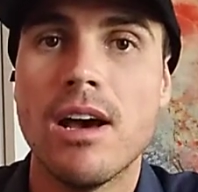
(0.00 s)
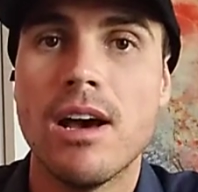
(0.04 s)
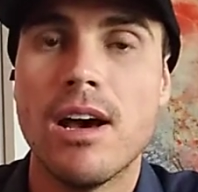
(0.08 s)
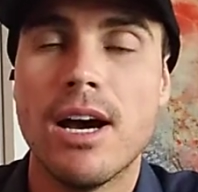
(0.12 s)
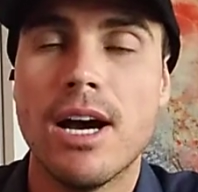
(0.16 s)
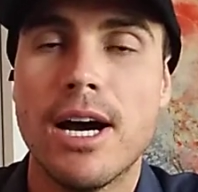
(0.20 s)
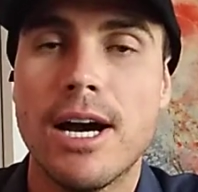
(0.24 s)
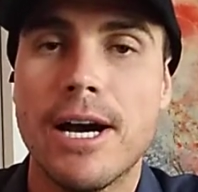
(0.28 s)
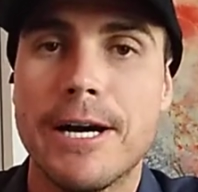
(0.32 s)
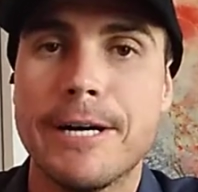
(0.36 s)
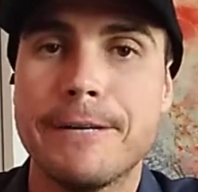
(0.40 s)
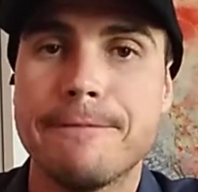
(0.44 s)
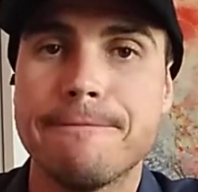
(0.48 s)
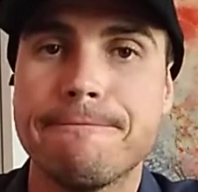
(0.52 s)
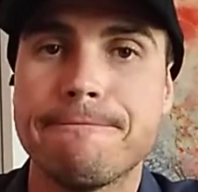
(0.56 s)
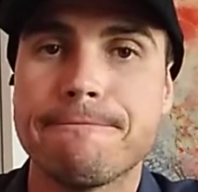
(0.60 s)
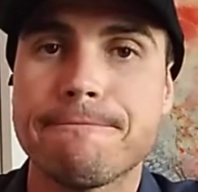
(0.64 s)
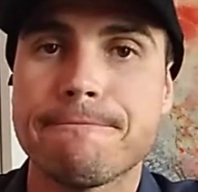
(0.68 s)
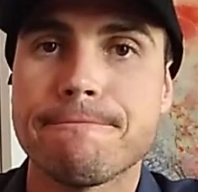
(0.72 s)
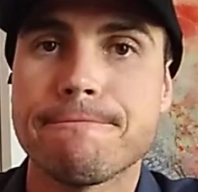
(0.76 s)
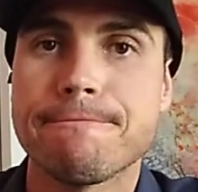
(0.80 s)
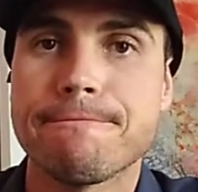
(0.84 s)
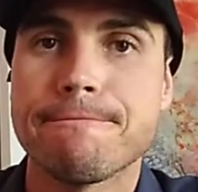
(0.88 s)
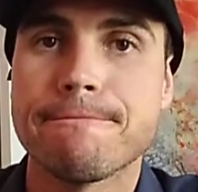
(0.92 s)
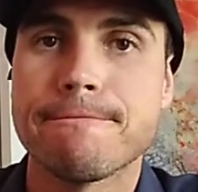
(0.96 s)
$2,000.
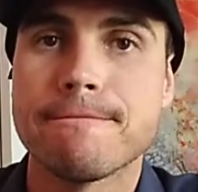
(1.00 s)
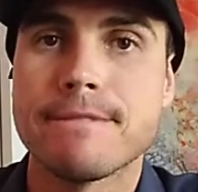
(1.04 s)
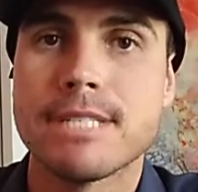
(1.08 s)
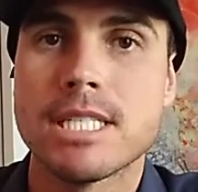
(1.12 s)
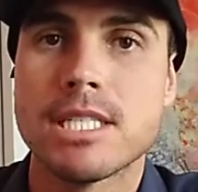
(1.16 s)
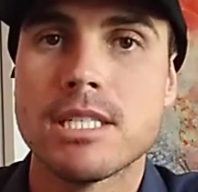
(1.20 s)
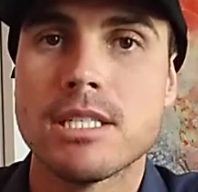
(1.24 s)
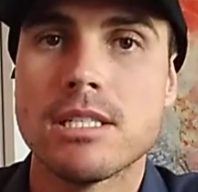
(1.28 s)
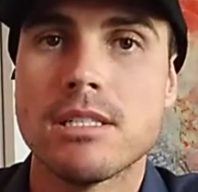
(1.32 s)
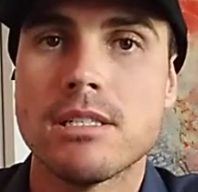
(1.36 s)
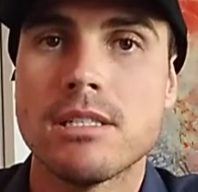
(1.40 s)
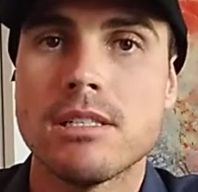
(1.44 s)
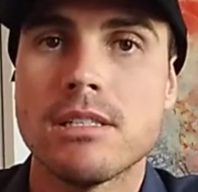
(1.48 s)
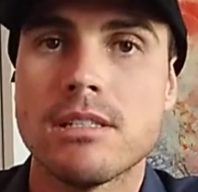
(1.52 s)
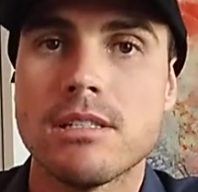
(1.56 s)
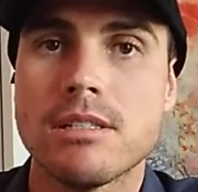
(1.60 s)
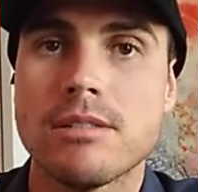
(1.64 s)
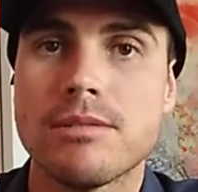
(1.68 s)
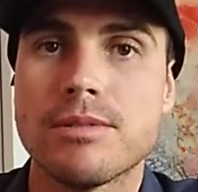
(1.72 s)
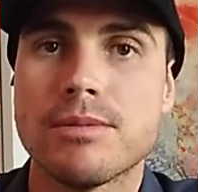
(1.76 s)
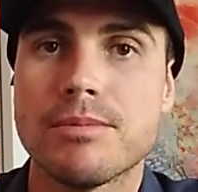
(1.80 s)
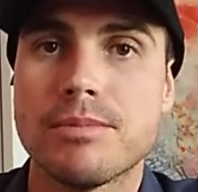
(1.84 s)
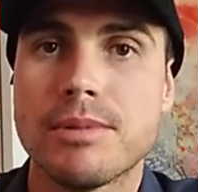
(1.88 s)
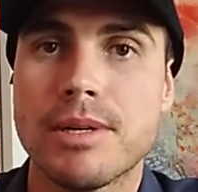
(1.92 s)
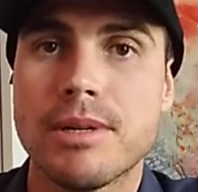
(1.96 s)

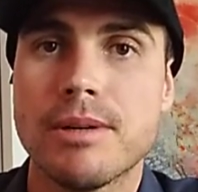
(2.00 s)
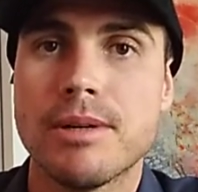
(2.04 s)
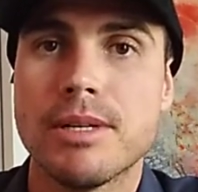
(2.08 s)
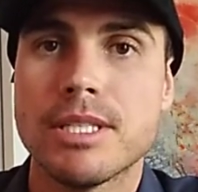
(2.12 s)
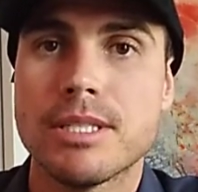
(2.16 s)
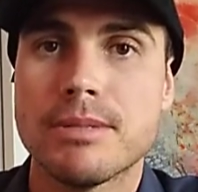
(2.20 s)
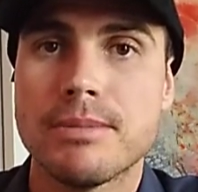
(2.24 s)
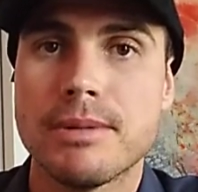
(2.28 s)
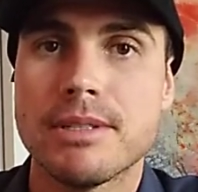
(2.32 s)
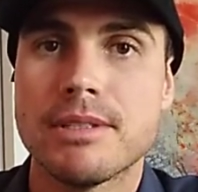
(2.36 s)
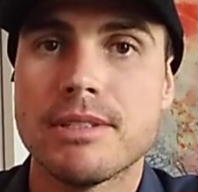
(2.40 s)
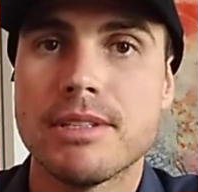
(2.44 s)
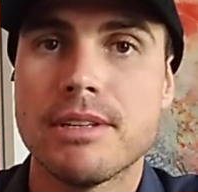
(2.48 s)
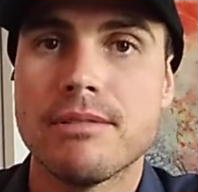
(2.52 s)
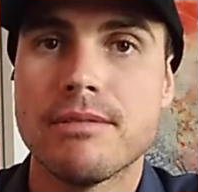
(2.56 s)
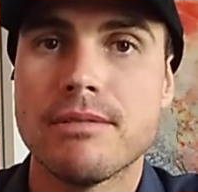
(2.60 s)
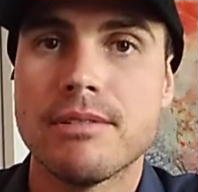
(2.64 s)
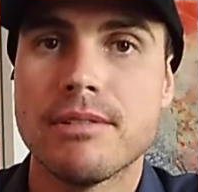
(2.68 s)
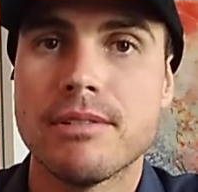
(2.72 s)
It's pretty expensive.